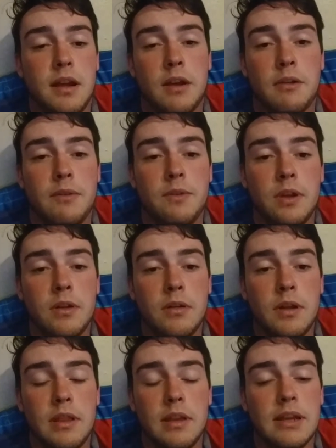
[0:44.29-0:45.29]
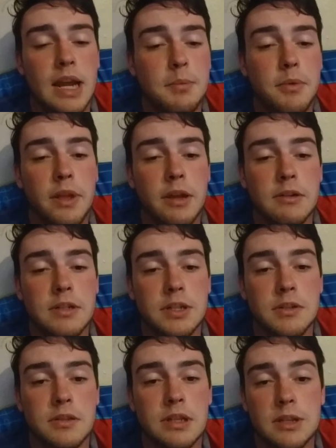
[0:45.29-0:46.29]
in a review, the type of language
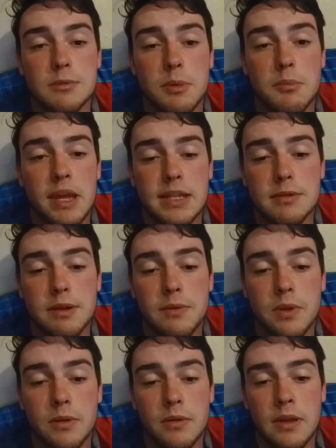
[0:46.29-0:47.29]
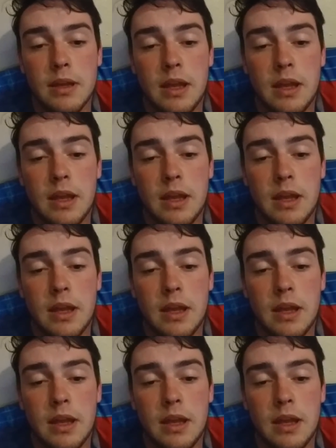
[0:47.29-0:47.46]
used is what makes the review.